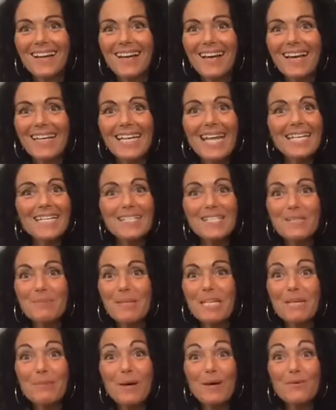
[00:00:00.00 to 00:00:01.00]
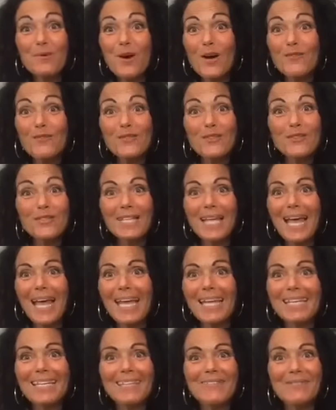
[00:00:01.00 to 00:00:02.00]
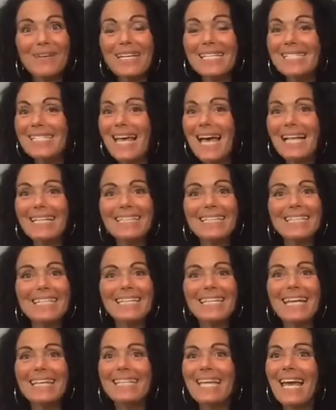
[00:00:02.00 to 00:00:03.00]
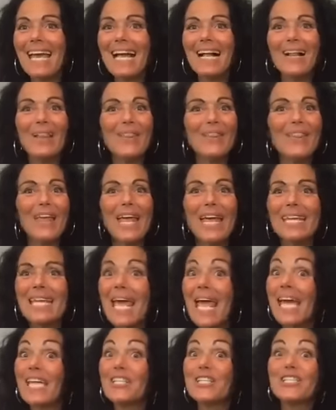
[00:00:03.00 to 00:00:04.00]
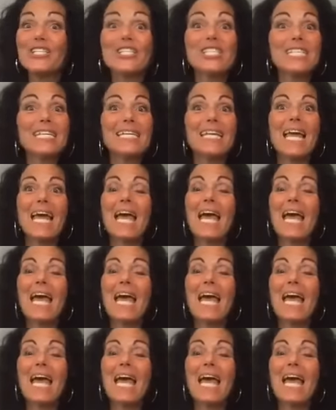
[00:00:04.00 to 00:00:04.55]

And I can speak about raw food and vitality and health and energy